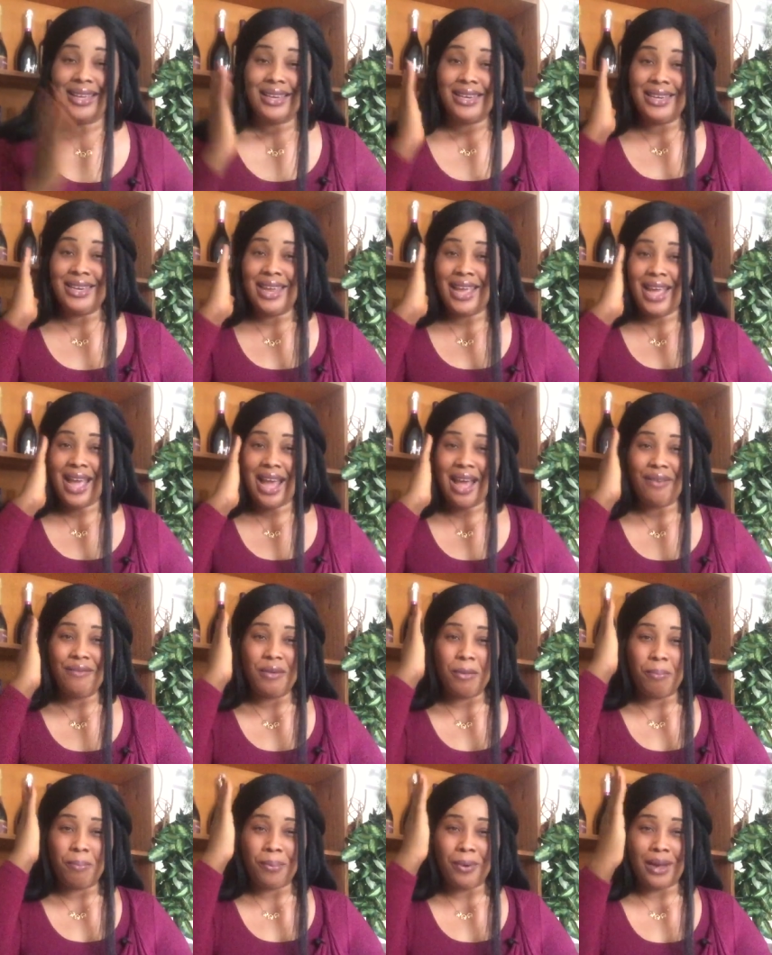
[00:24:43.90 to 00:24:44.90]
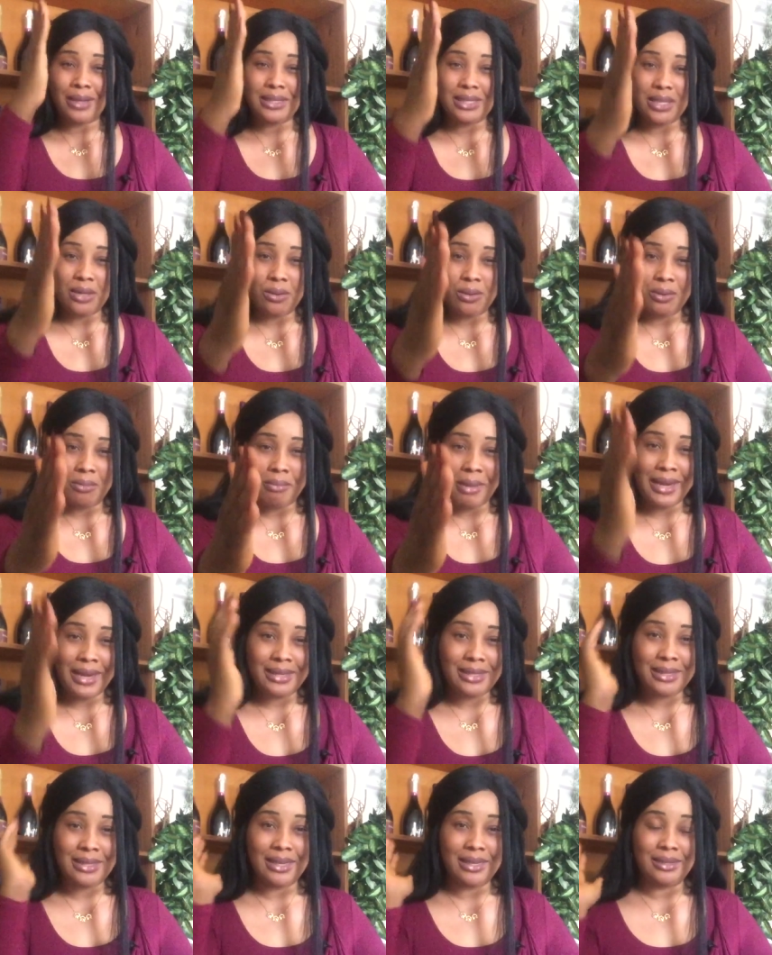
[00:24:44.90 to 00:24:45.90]
They have a practical
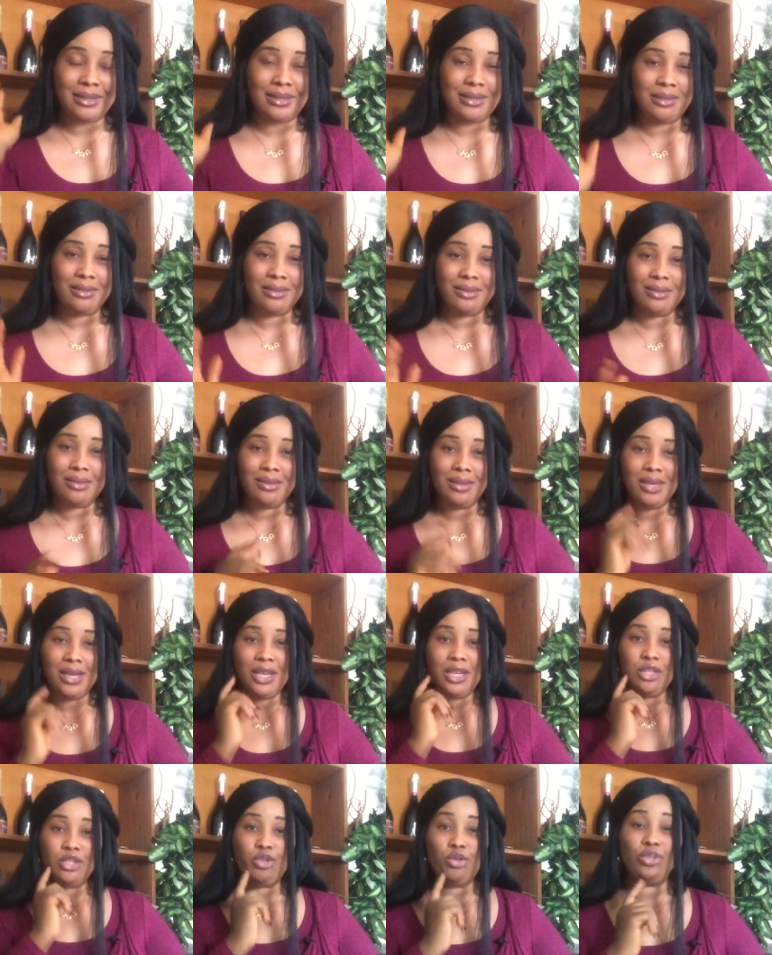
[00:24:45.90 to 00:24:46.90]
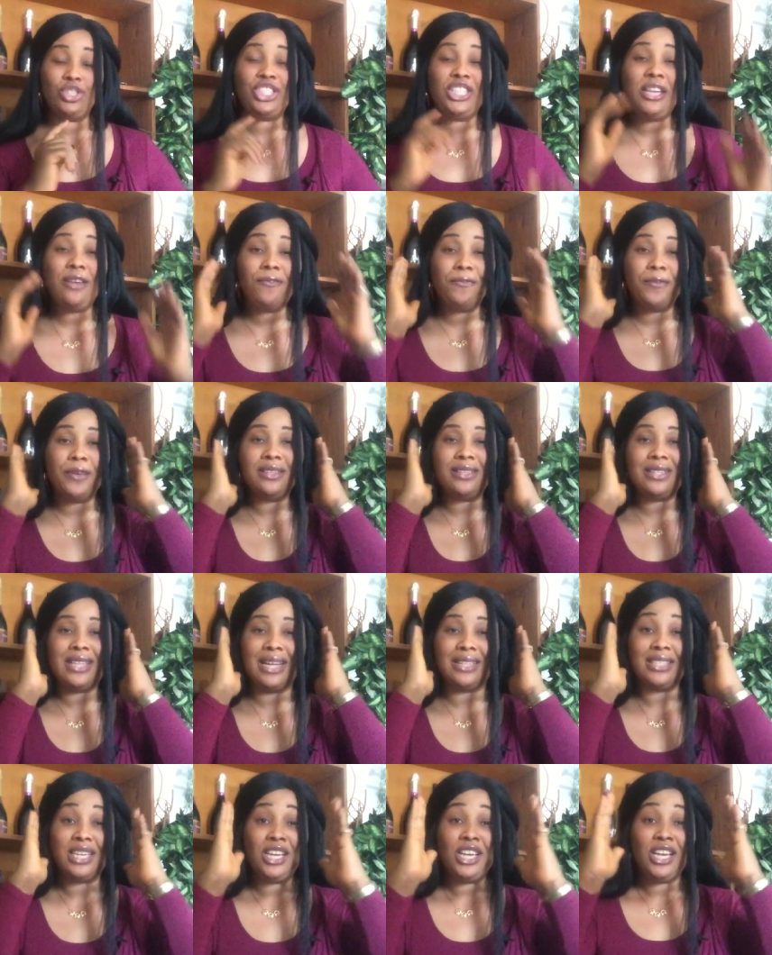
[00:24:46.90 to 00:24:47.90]
mindset. So she feels
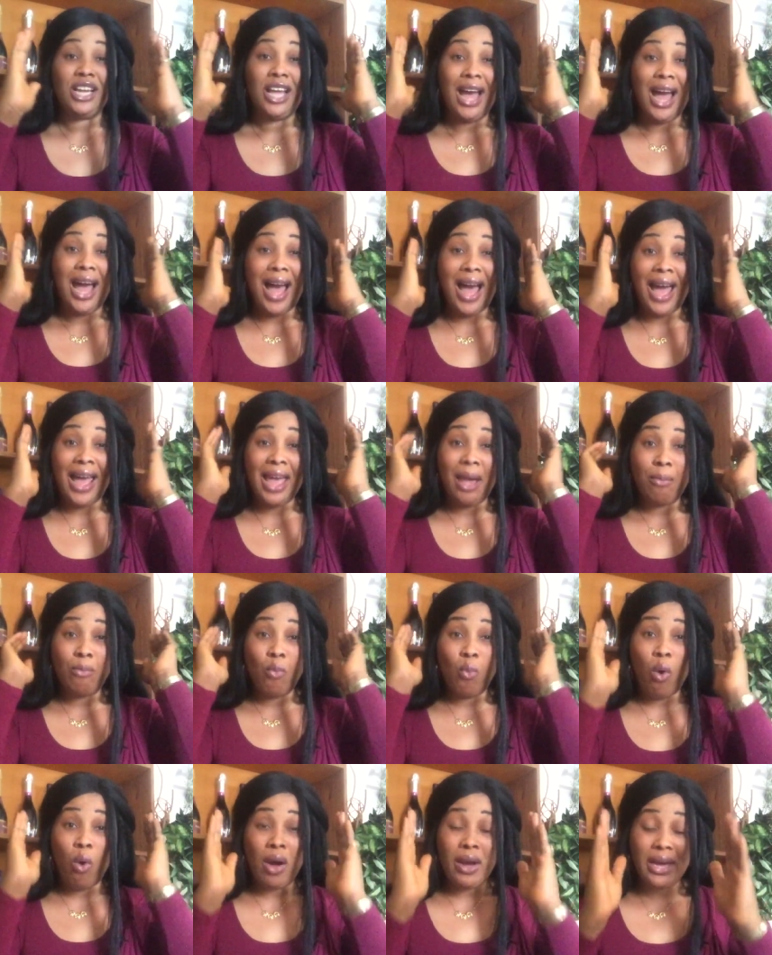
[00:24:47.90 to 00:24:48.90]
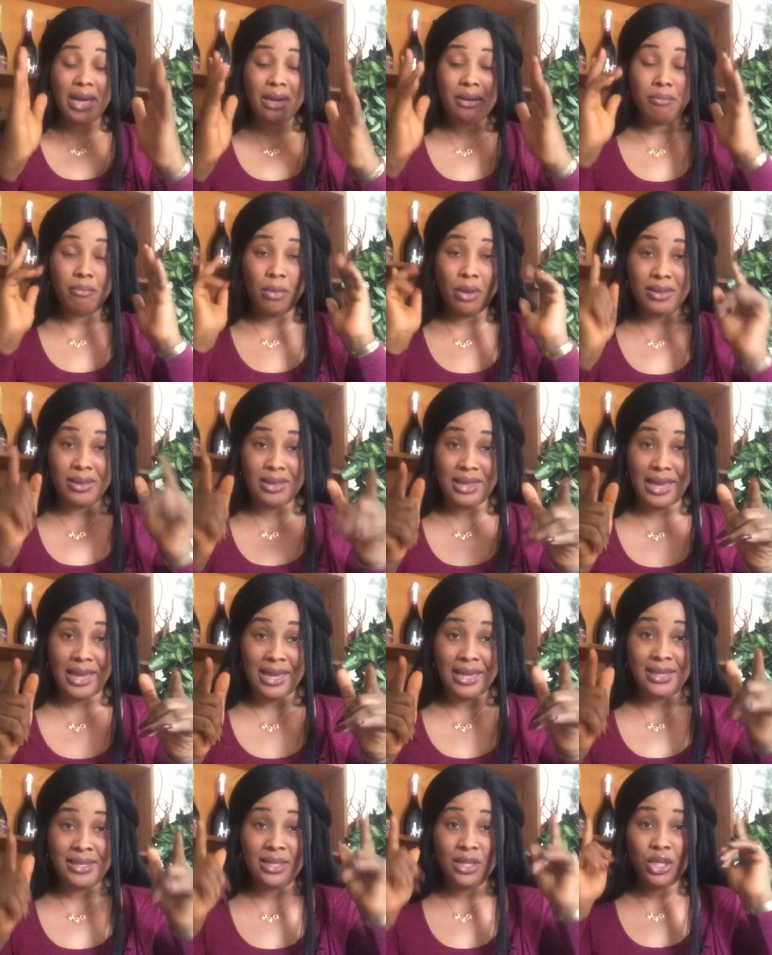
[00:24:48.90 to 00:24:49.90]
that I am working
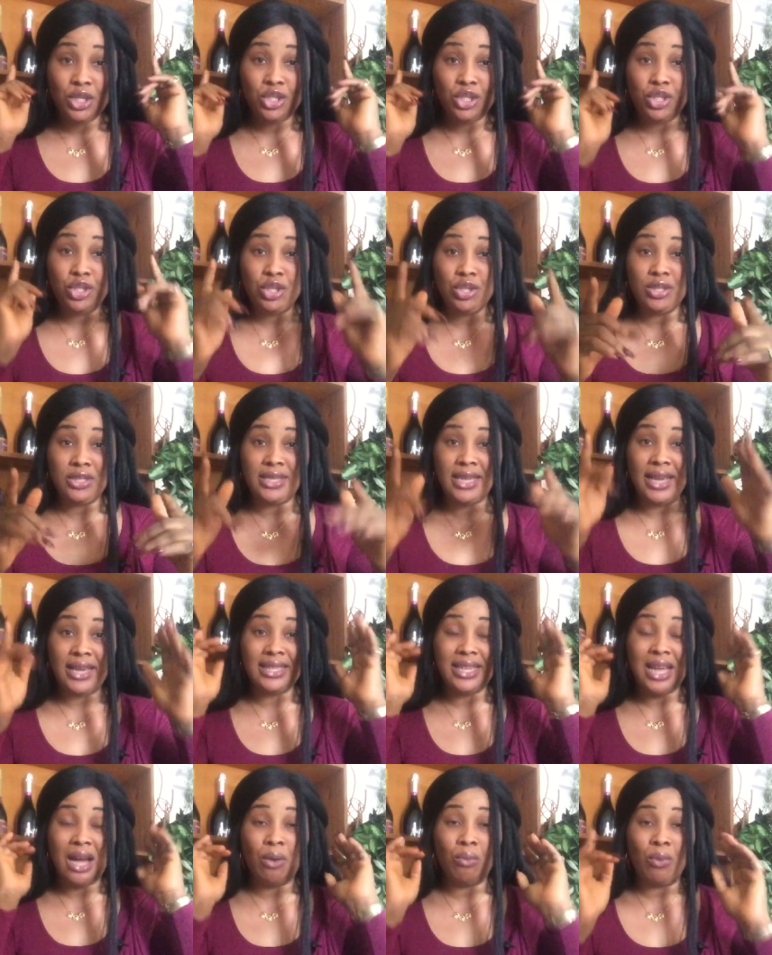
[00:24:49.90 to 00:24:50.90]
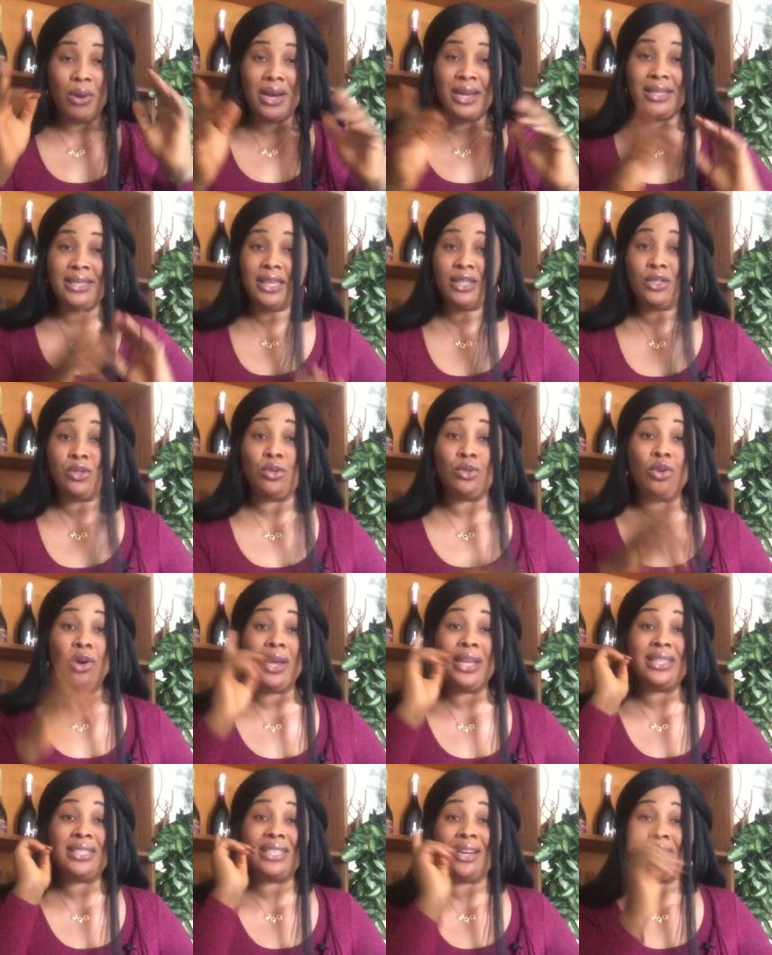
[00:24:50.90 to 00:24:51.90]
Mondays, Tuesdays, and Wednesdays, so don't
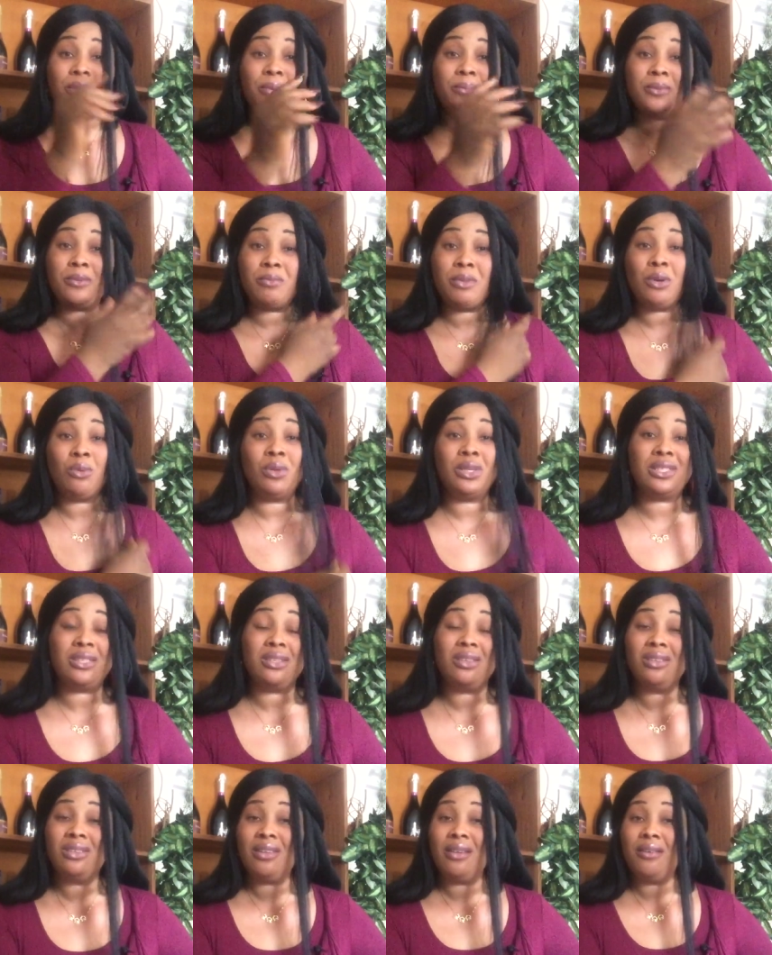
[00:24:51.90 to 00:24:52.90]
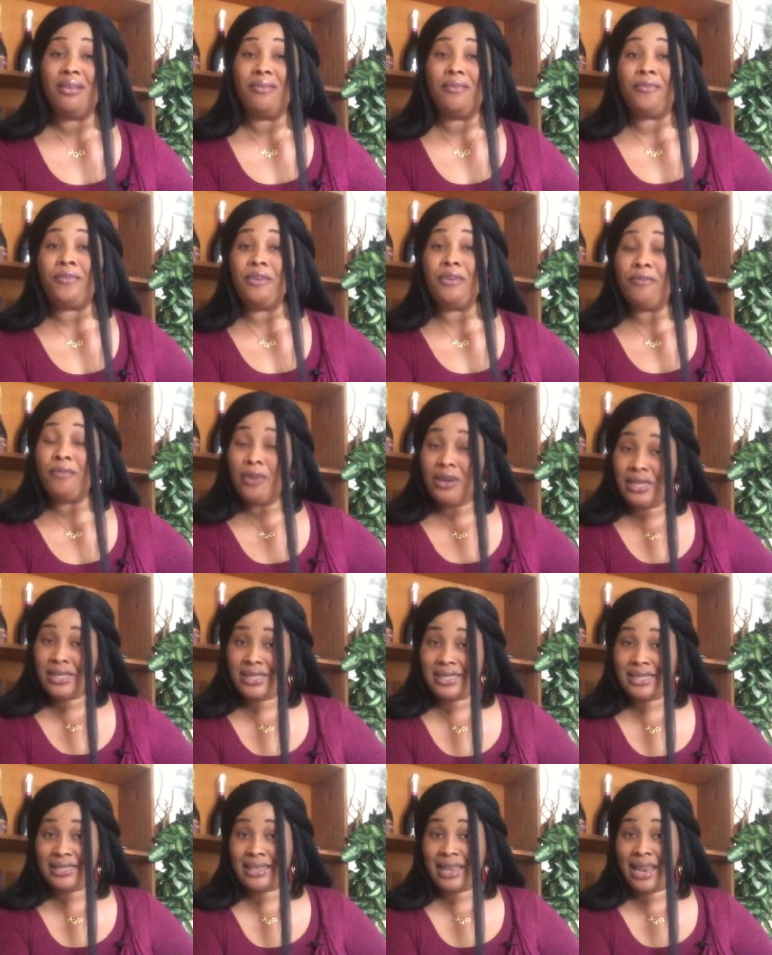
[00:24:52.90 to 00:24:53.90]
interrupt me with
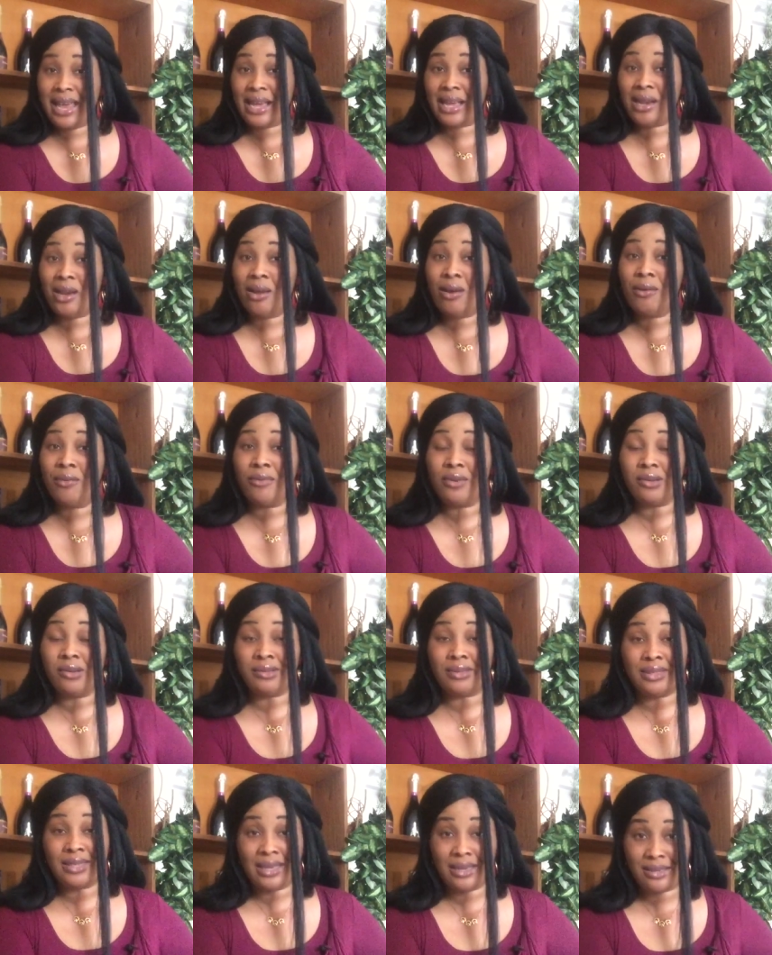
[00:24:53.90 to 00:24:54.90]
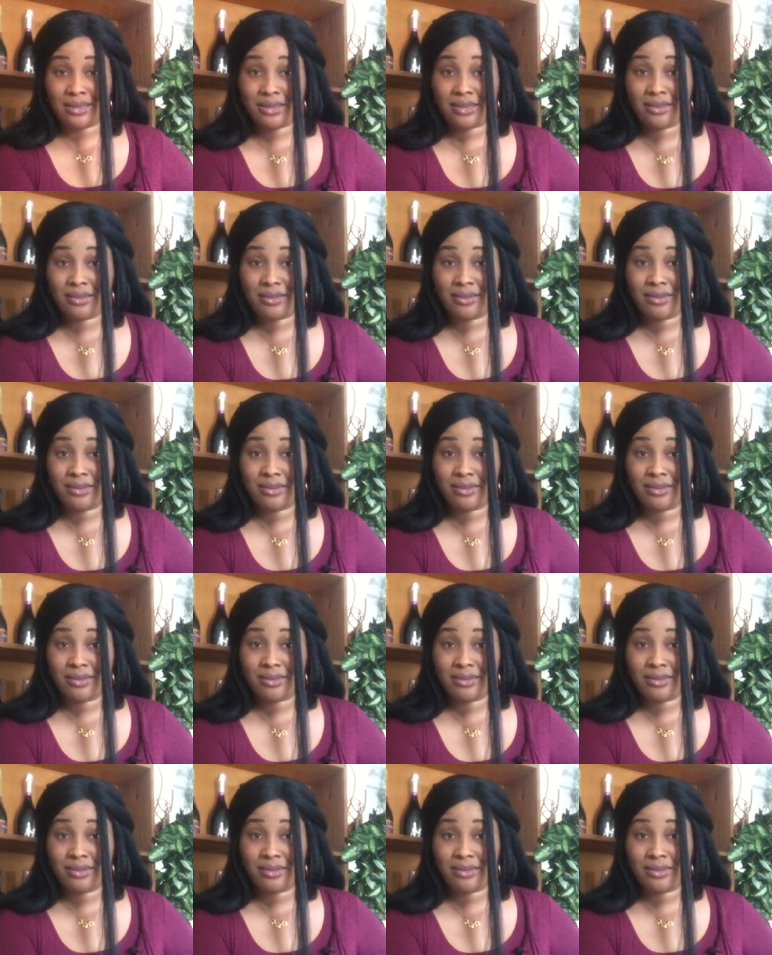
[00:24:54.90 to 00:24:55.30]
frivolities like love or sex.